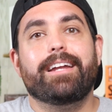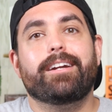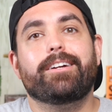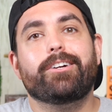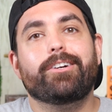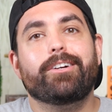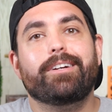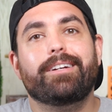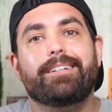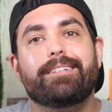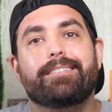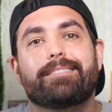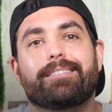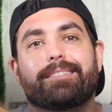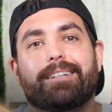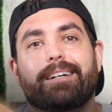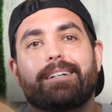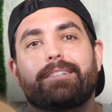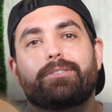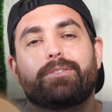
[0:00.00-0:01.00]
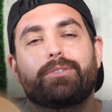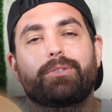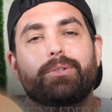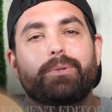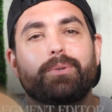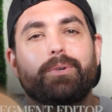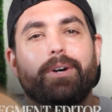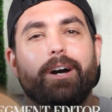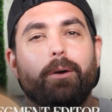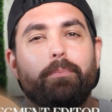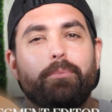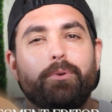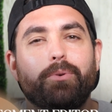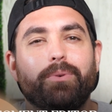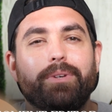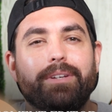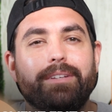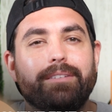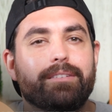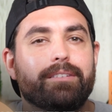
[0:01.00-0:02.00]
The editor is designed to
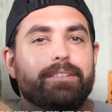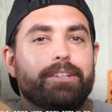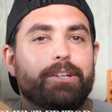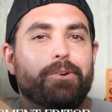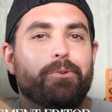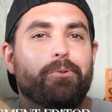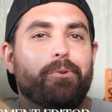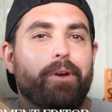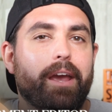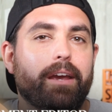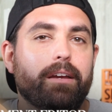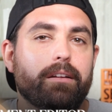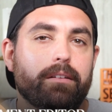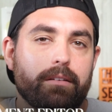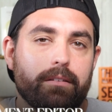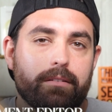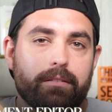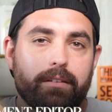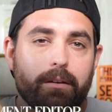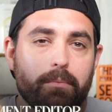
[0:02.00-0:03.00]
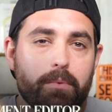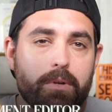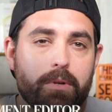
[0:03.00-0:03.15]
help you easily create these